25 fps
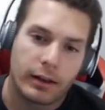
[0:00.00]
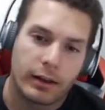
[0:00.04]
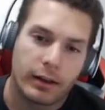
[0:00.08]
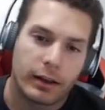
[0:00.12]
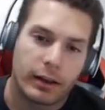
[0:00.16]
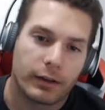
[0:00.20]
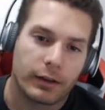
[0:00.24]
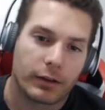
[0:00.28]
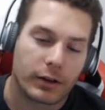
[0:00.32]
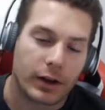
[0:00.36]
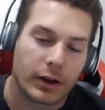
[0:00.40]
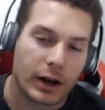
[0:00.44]

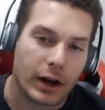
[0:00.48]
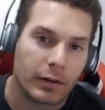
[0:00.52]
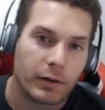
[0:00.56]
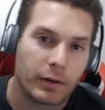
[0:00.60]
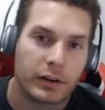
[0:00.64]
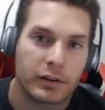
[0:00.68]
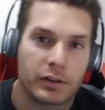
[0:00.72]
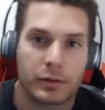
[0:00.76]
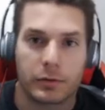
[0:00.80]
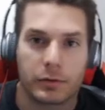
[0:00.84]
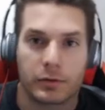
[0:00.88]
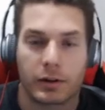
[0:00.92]
If you're not
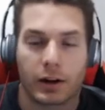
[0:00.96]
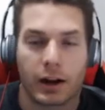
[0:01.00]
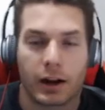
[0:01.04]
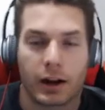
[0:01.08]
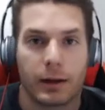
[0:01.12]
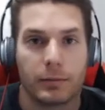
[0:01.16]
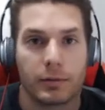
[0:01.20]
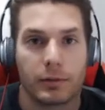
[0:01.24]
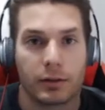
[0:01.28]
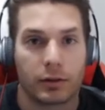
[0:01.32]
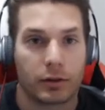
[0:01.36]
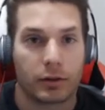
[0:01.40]
already
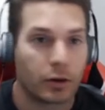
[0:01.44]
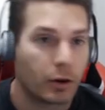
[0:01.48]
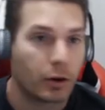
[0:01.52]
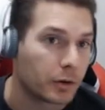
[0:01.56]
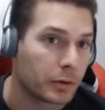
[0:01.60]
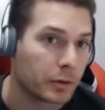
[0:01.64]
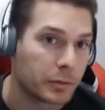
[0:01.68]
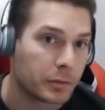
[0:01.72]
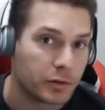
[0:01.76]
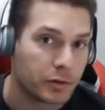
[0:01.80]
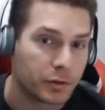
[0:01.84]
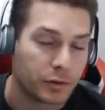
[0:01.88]
subscribed and you don't want
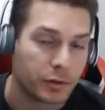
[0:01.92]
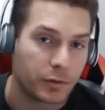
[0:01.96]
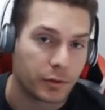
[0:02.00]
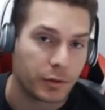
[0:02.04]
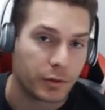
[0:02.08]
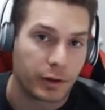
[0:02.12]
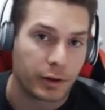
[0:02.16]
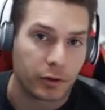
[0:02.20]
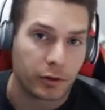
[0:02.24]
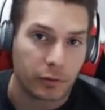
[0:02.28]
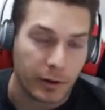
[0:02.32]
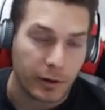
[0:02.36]
to miss future
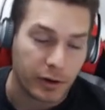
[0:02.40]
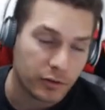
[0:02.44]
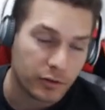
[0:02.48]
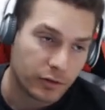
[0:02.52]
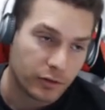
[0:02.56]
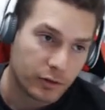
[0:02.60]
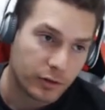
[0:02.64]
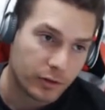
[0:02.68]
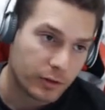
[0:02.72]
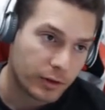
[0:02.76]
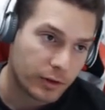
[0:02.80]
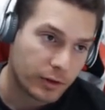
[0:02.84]
videos, make
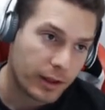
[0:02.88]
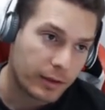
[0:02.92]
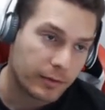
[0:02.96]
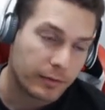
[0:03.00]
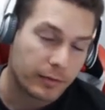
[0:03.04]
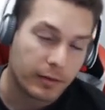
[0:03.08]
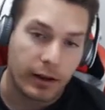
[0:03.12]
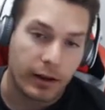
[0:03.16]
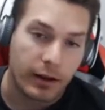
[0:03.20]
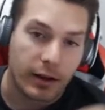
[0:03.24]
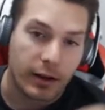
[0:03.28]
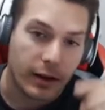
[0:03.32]
sure you do that,
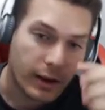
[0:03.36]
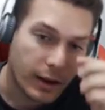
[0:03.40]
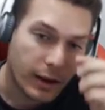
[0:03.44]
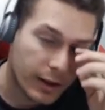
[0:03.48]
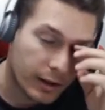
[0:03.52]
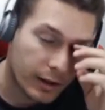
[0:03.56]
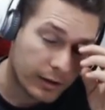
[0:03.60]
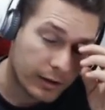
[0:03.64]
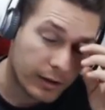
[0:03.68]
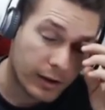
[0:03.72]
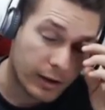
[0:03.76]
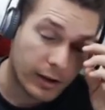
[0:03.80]

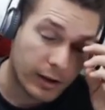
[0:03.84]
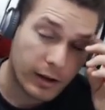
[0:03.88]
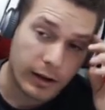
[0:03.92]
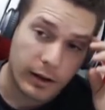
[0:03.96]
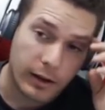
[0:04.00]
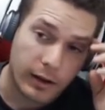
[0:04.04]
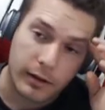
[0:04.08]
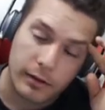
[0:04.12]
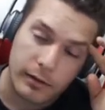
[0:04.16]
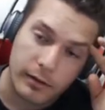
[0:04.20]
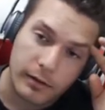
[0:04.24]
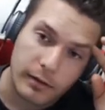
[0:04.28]
and
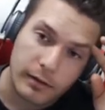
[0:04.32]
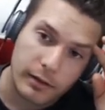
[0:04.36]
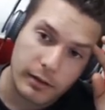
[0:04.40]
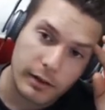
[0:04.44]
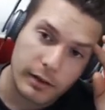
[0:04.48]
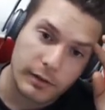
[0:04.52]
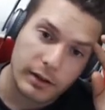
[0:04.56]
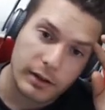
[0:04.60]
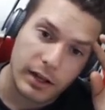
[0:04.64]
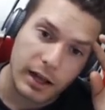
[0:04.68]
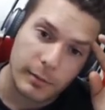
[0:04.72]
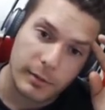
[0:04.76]

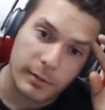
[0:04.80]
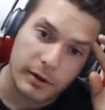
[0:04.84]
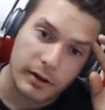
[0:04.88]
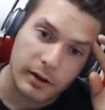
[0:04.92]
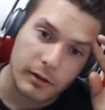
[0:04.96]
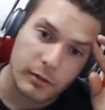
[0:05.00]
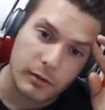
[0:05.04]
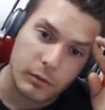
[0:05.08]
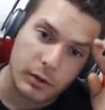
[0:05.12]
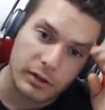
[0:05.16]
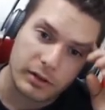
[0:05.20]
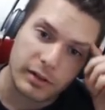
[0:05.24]
leave a comment
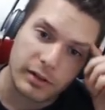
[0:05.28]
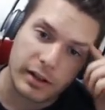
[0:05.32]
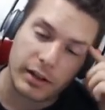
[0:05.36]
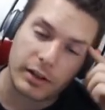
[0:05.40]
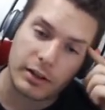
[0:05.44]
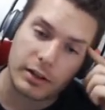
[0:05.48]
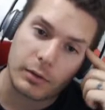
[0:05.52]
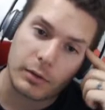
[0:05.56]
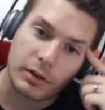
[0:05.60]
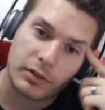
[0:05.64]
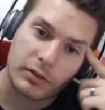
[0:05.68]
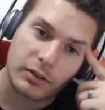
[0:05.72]
on what
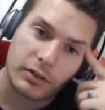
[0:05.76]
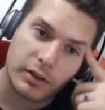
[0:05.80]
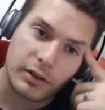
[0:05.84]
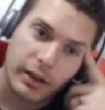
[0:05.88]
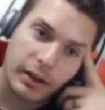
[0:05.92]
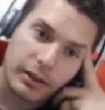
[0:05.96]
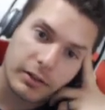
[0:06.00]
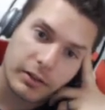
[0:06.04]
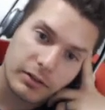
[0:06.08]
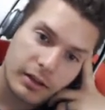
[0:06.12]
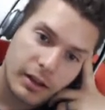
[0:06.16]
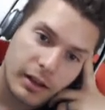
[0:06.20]
deck you want to see
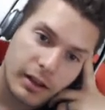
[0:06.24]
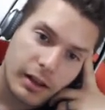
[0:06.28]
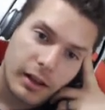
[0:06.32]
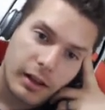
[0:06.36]
next.